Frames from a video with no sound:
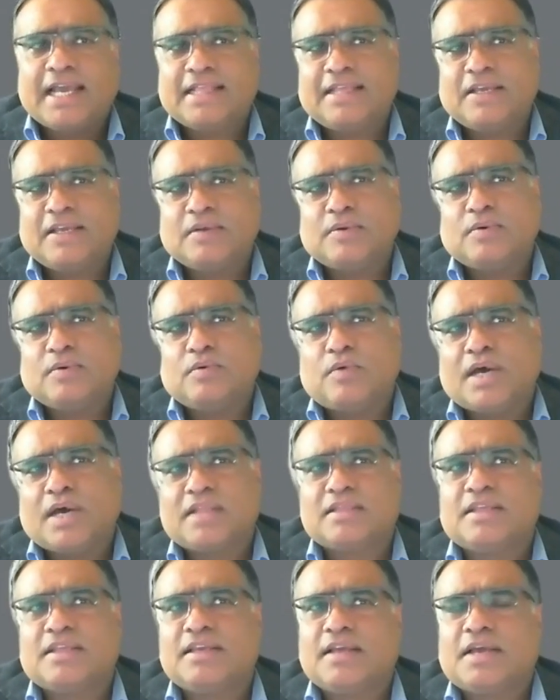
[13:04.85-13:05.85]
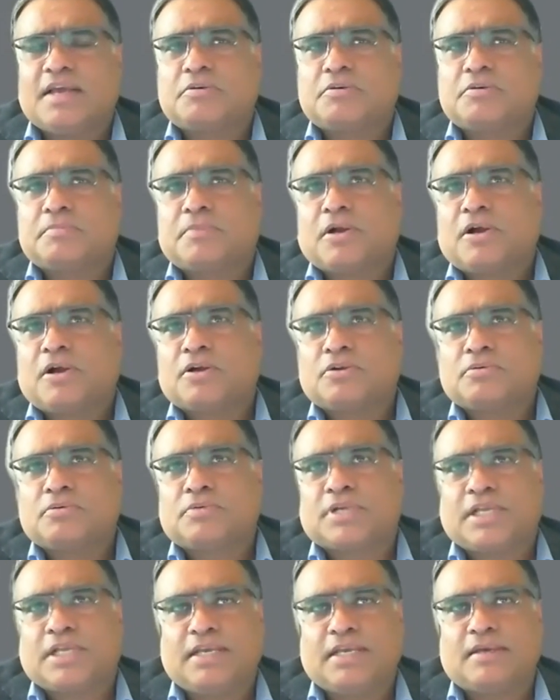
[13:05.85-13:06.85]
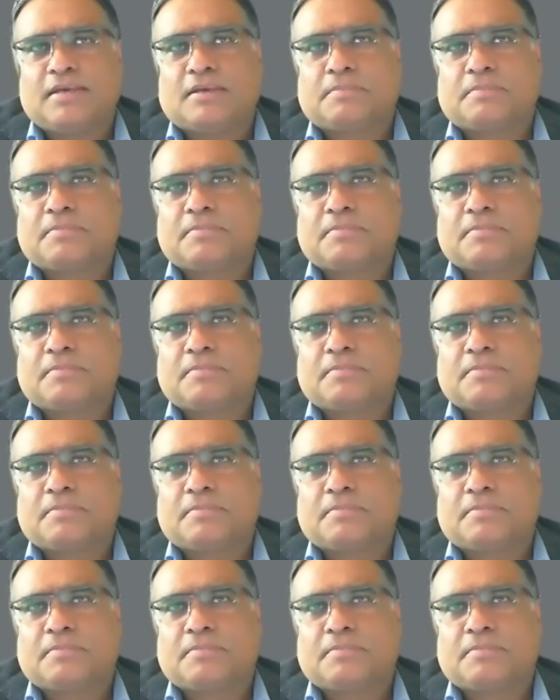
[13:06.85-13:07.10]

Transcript: I think one thing I would brought over here,